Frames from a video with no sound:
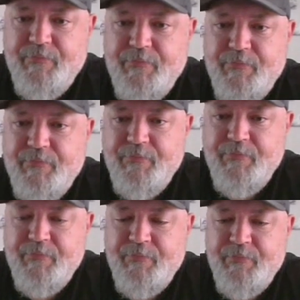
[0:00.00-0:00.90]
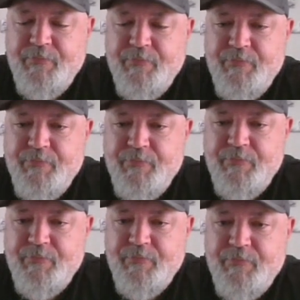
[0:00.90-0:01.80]

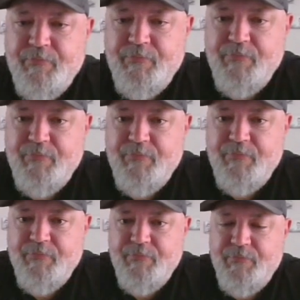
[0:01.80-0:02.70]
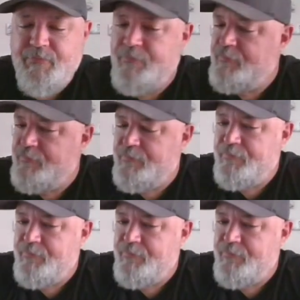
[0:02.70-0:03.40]
This person isn't speaking.